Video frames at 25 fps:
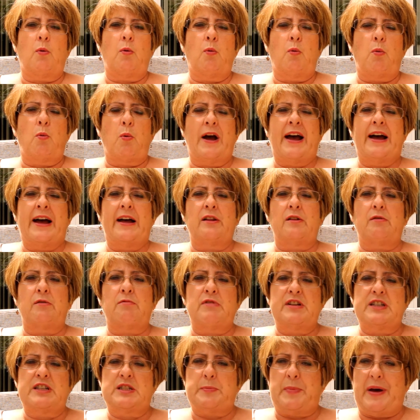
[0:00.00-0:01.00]
well
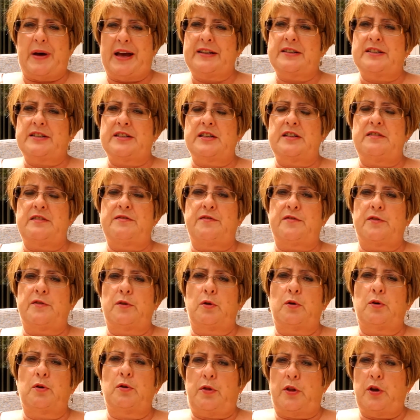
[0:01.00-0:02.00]
respected
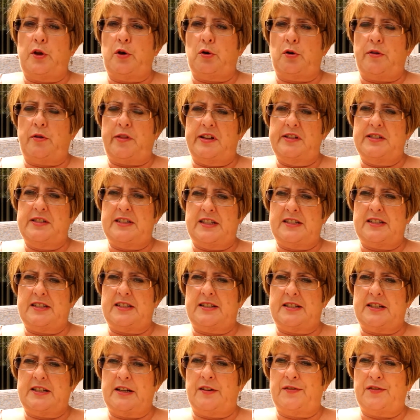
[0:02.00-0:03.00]
for the
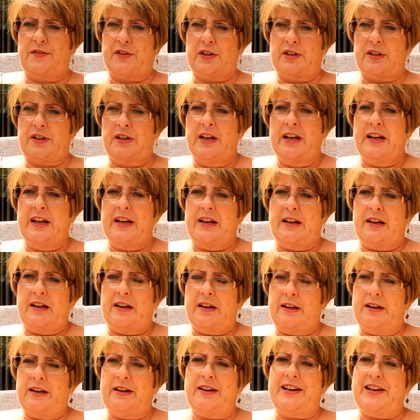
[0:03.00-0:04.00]
authenticity of her,
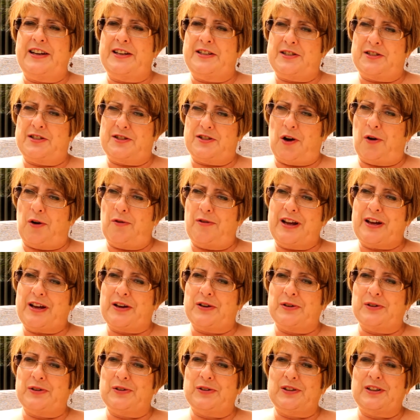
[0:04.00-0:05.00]
her
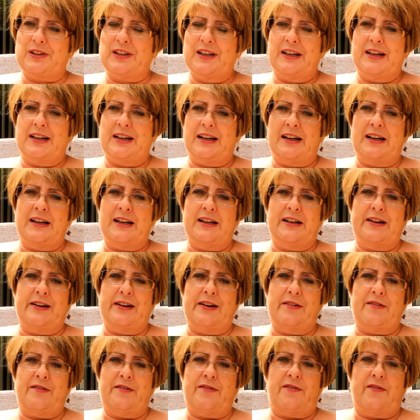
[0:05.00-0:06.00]
historical uh,